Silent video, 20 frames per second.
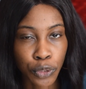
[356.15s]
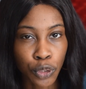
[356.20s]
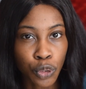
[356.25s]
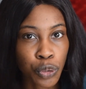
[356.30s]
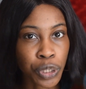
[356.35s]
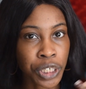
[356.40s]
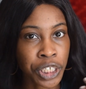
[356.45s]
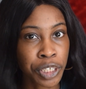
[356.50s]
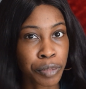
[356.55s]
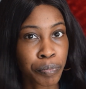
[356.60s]
So
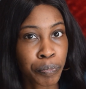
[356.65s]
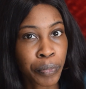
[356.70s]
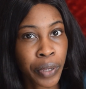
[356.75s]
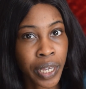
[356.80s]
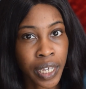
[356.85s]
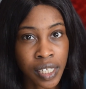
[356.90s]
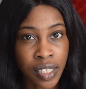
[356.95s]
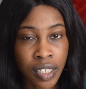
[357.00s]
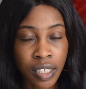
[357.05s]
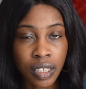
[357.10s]
it
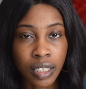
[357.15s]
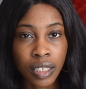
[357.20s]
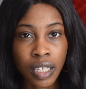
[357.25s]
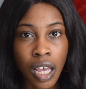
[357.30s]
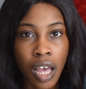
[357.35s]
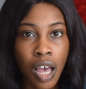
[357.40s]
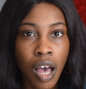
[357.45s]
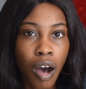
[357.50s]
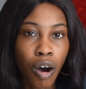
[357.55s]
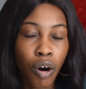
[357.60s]
depends
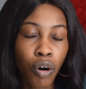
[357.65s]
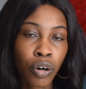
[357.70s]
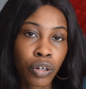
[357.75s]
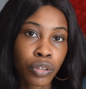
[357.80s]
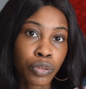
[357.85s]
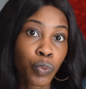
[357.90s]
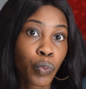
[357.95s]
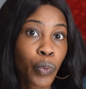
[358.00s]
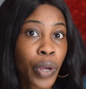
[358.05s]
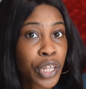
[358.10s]

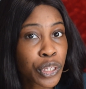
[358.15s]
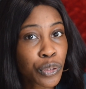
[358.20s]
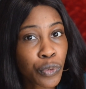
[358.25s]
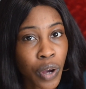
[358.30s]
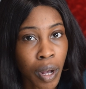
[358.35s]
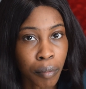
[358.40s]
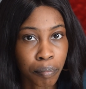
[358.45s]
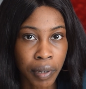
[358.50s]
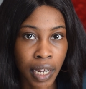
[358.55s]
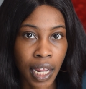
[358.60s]
on when you
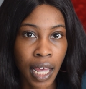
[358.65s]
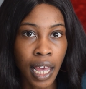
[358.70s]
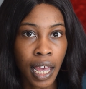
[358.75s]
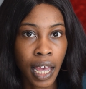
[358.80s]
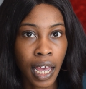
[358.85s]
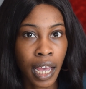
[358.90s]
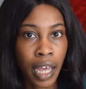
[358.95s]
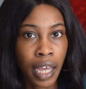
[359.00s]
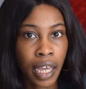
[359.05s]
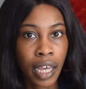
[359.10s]

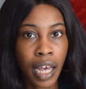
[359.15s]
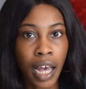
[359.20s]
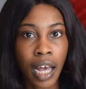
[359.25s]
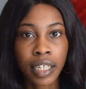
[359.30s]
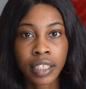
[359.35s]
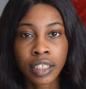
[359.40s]
apply,